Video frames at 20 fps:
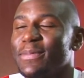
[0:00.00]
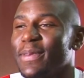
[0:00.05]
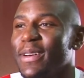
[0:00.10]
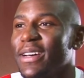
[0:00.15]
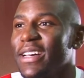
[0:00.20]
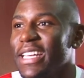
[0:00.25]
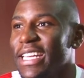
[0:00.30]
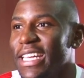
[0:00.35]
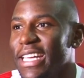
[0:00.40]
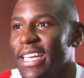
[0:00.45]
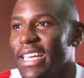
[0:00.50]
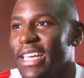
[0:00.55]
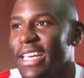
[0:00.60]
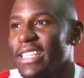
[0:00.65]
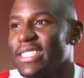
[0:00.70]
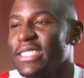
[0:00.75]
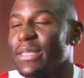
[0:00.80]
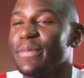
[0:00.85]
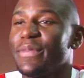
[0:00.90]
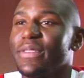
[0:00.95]
but
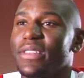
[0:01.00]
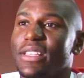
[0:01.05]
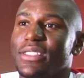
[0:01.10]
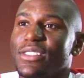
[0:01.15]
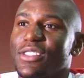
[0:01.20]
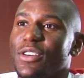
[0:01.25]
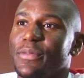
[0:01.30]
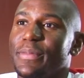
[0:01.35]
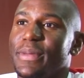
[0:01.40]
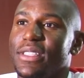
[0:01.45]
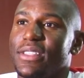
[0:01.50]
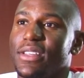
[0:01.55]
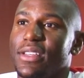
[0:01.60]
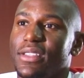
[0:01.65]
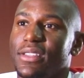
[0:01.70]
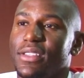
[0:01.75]
it's something that's got to be done.